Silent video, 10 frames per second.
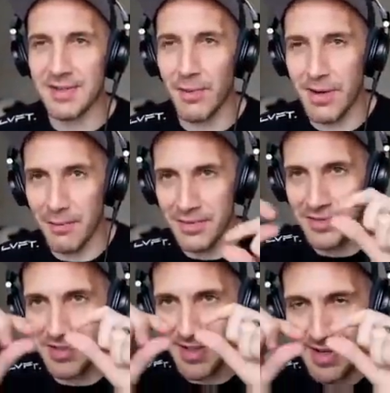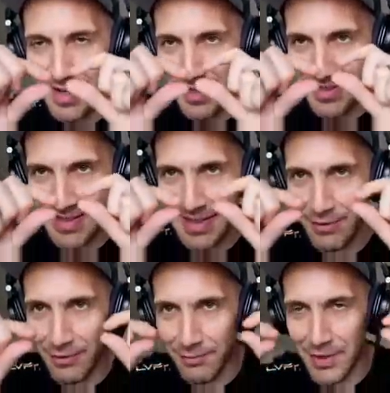the point where it's just a
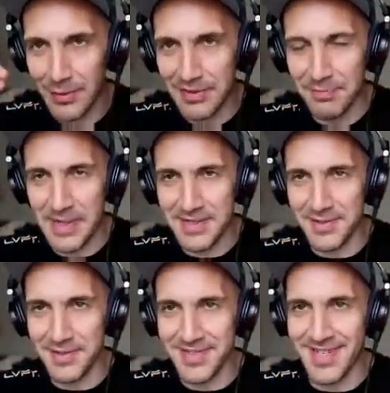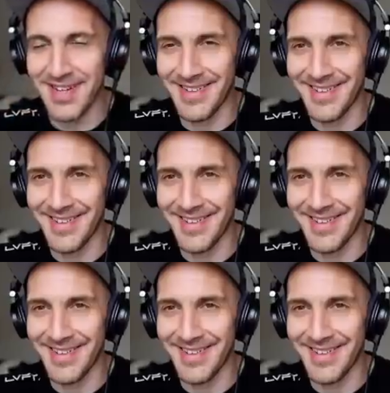single row of pixels,